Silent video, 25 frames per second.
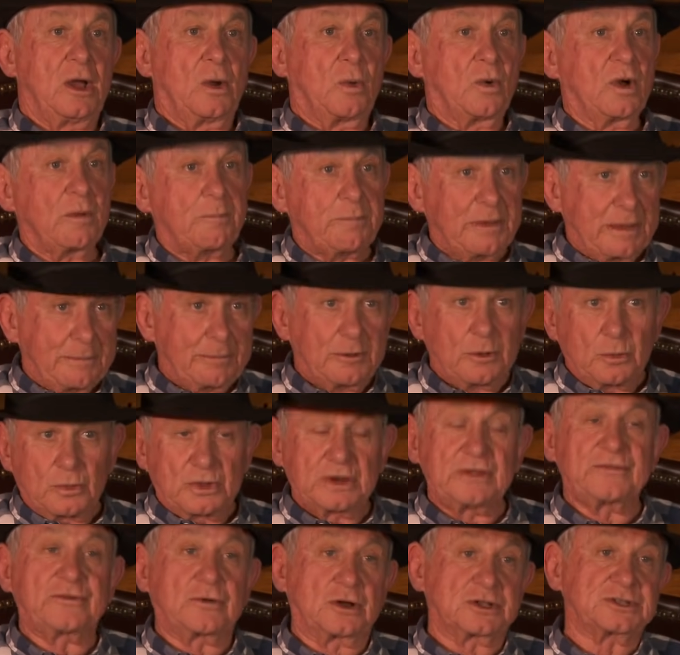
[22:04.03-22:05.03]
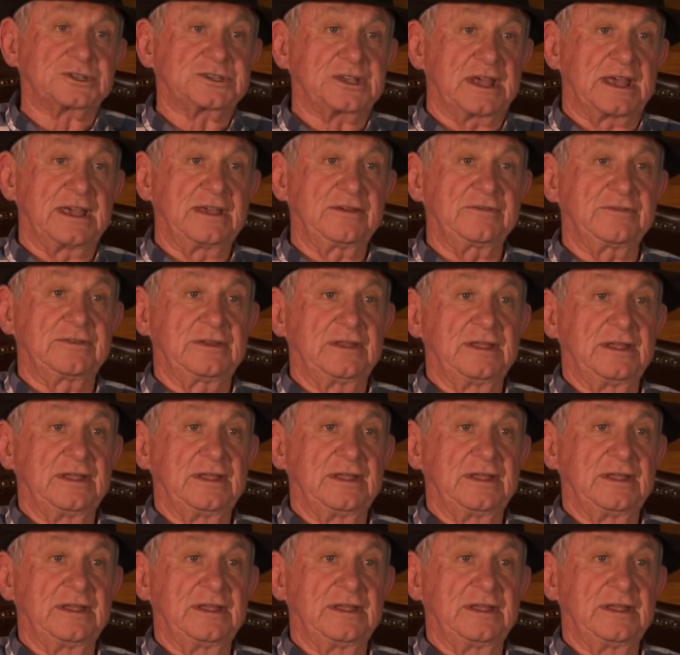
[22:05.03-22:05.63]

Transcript: Well, people would have got saved